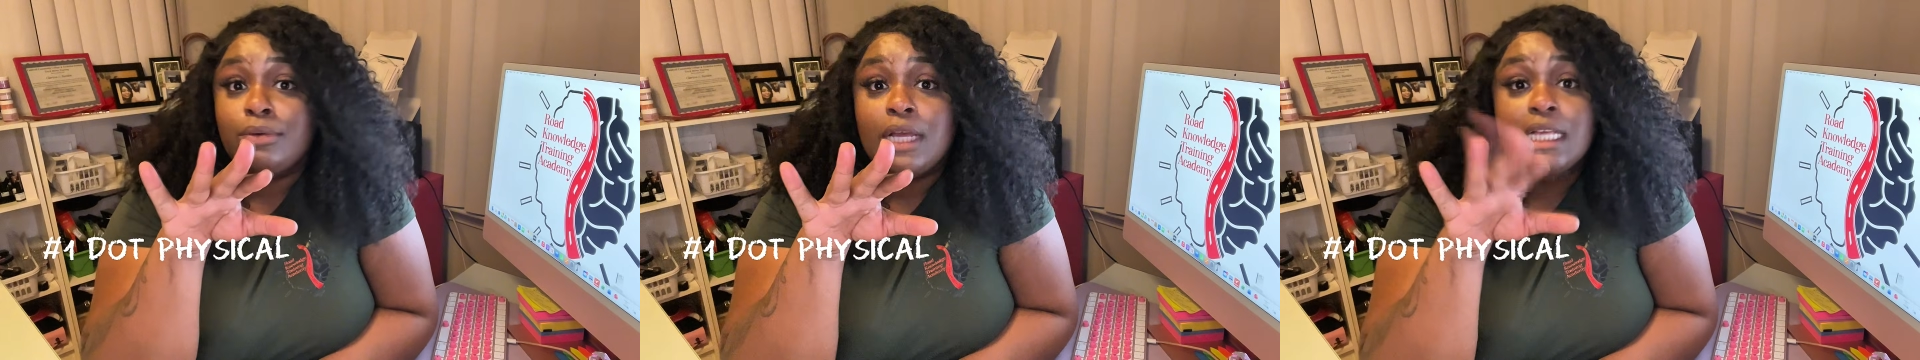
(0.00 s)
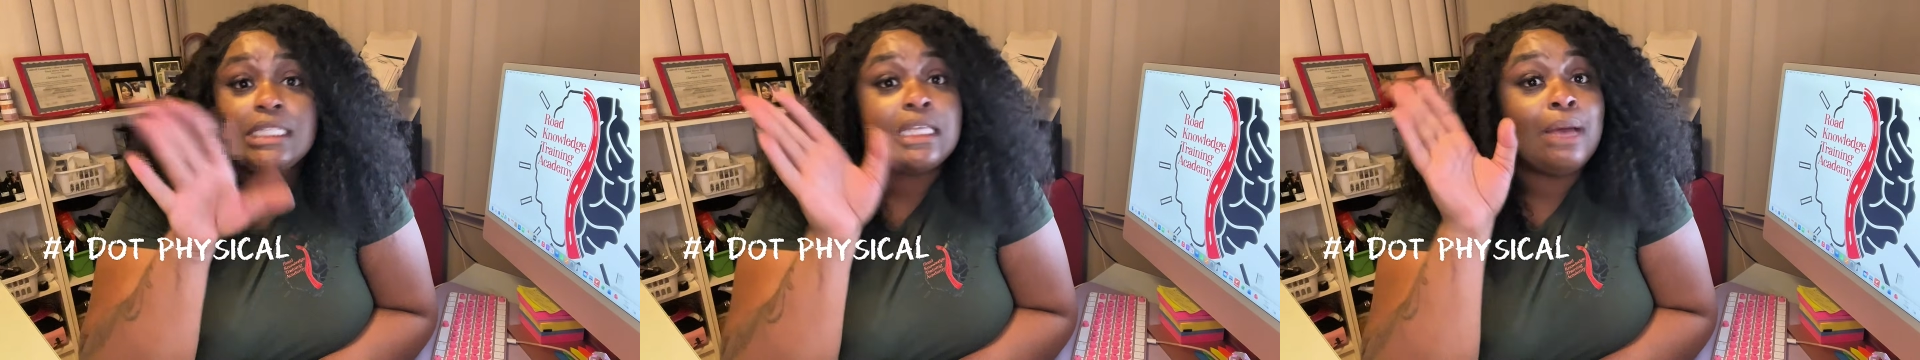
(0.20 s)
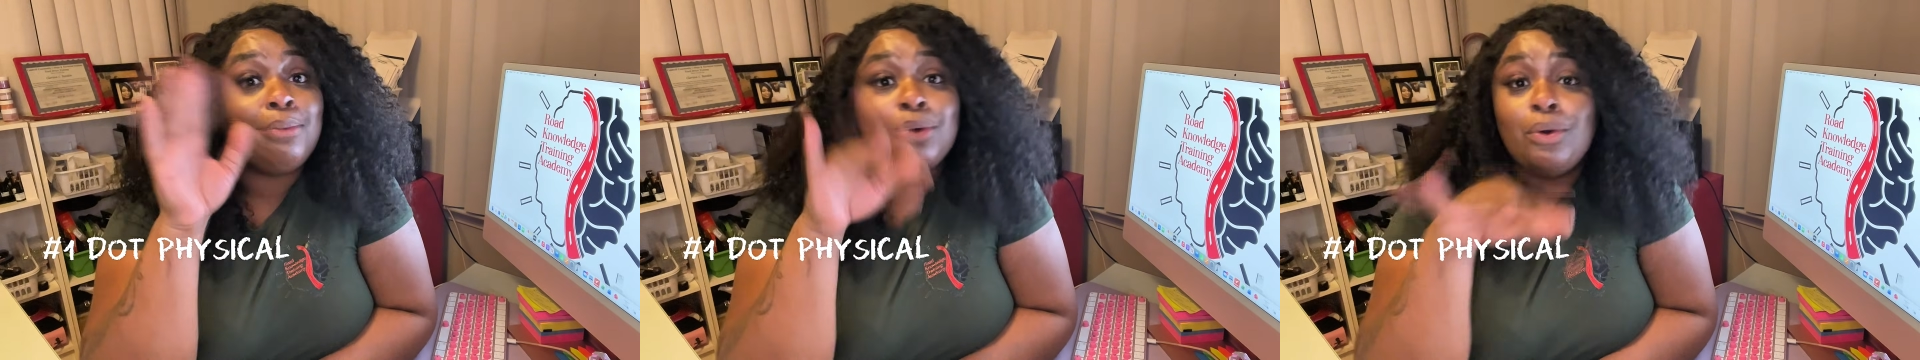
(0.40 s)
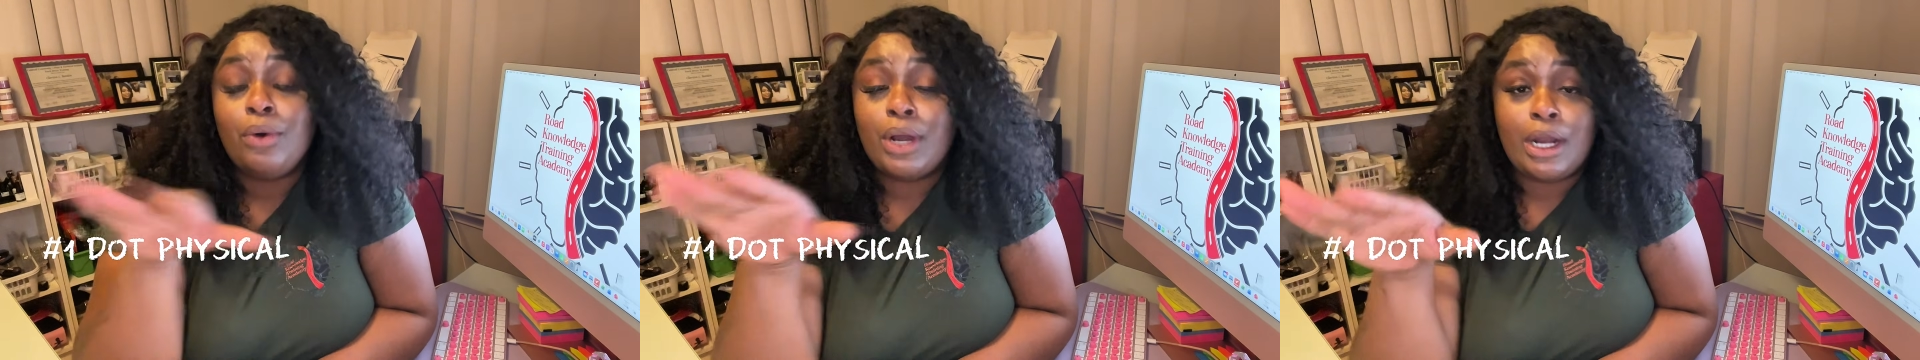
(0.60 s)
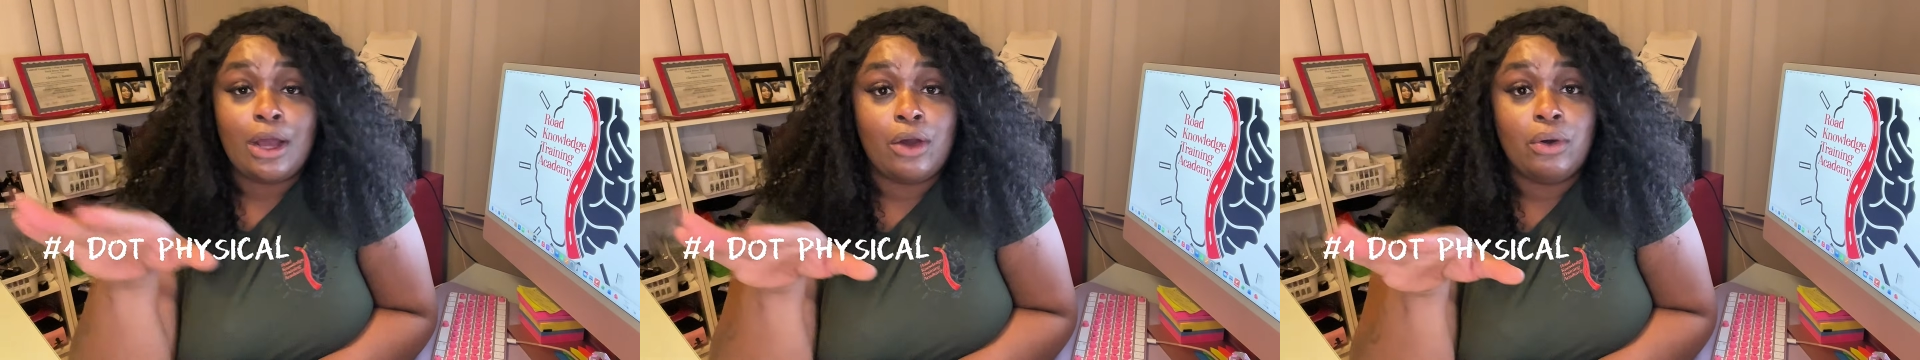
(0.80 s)
It's something
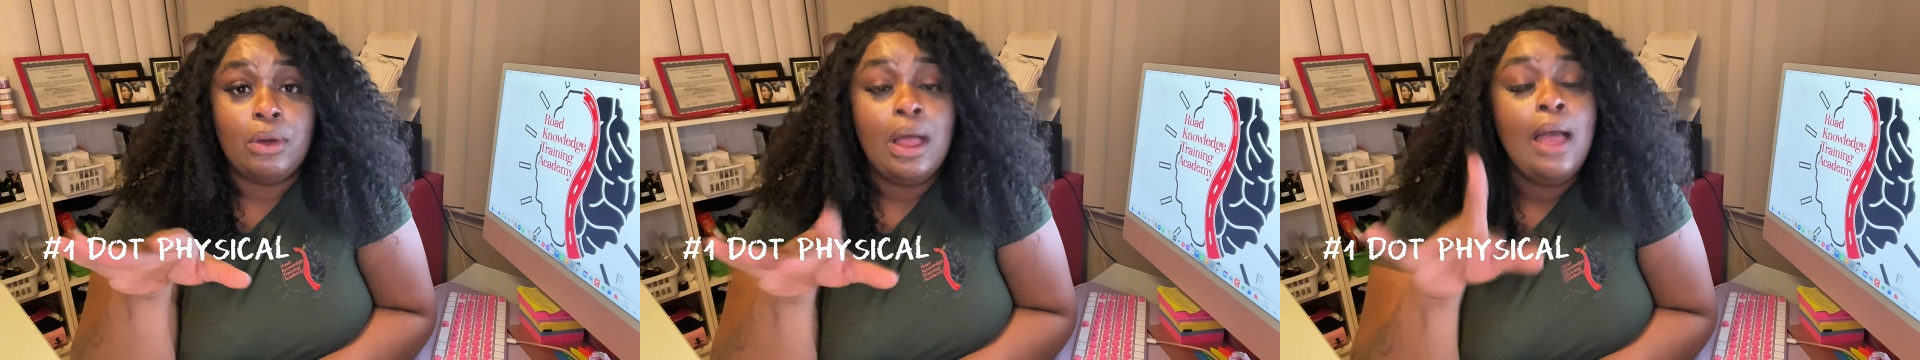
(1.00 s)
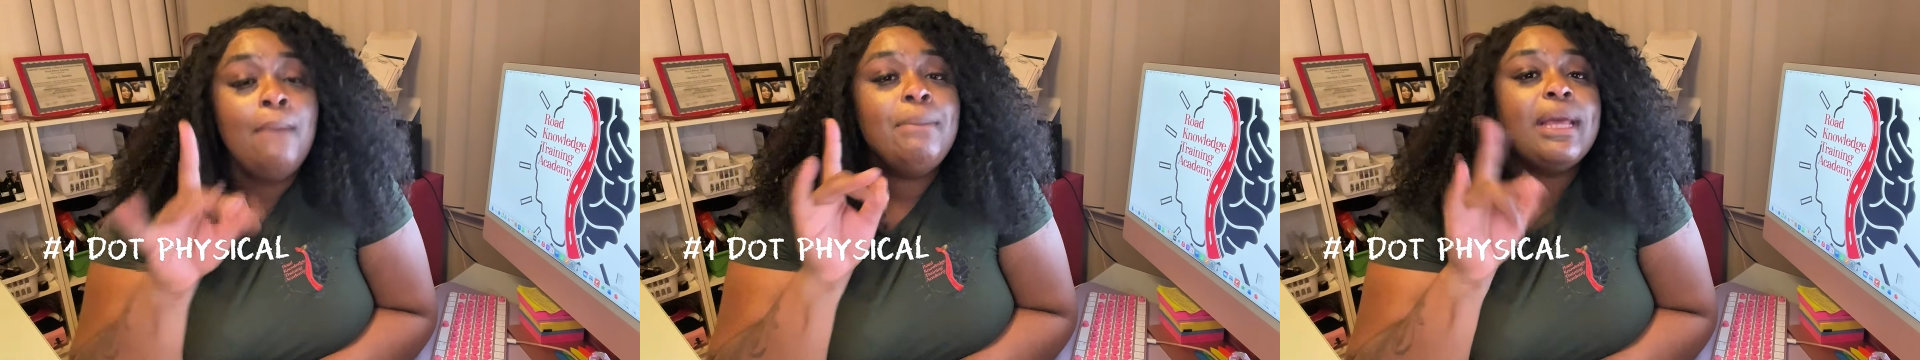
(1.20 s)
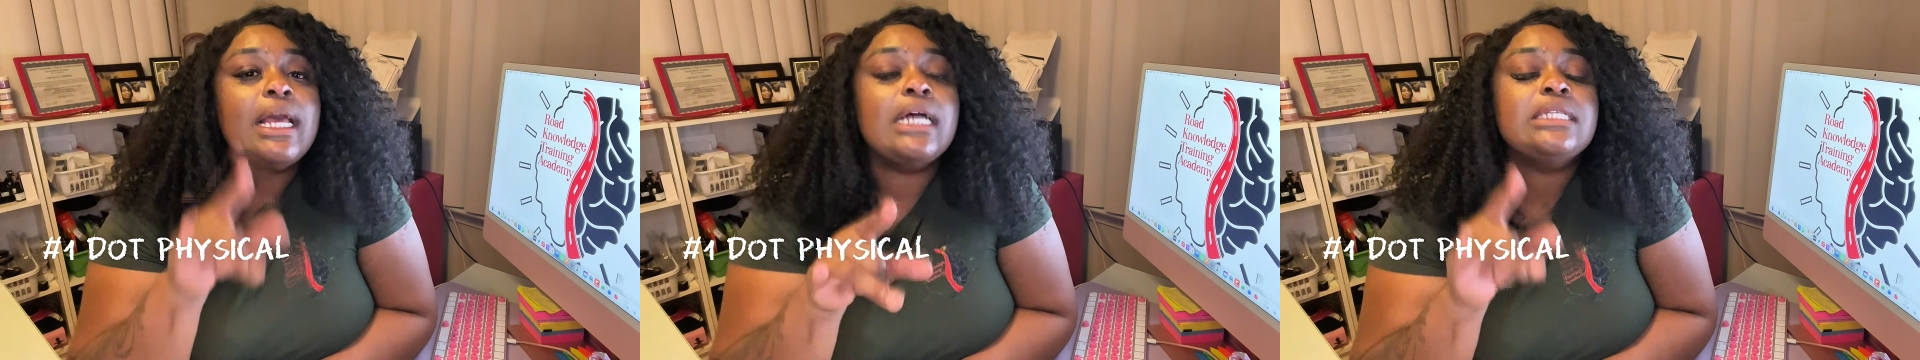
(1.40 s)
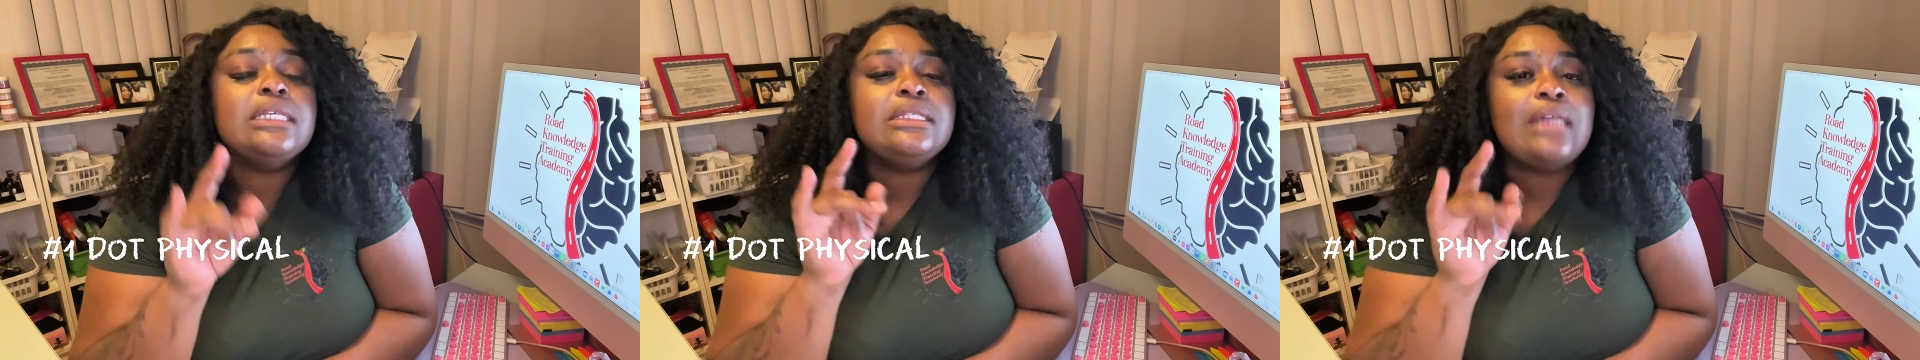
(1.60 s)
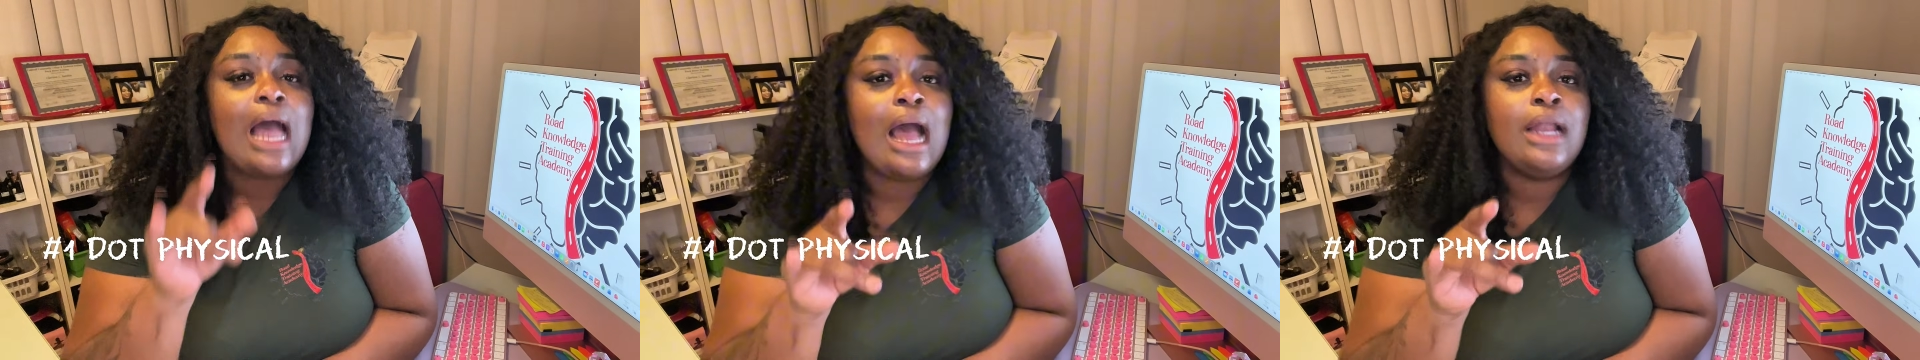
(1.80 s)
going on because the
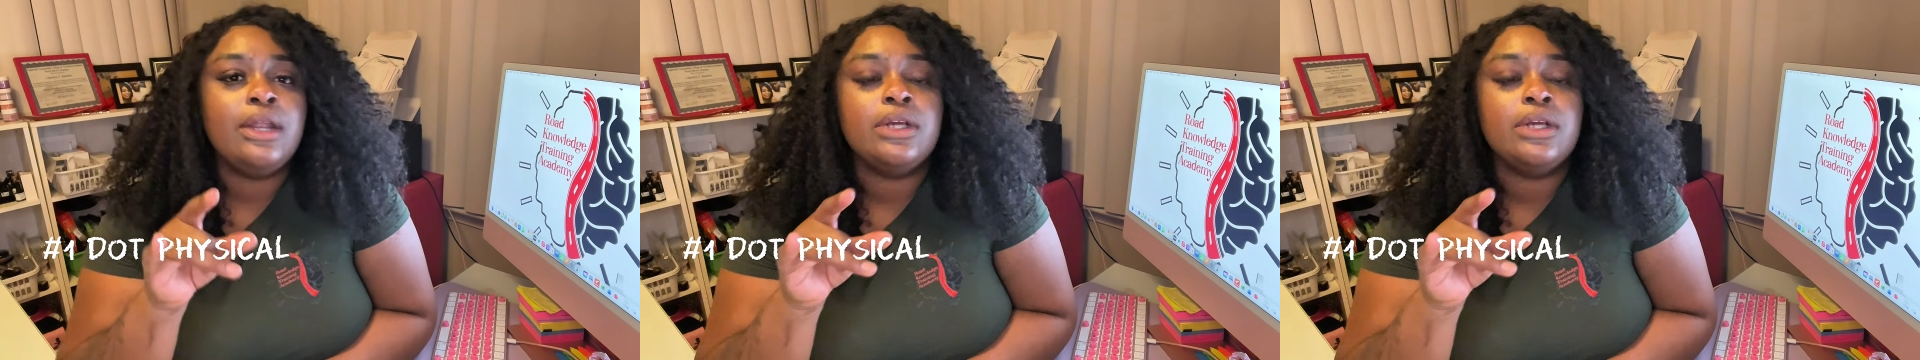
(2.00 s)
doctor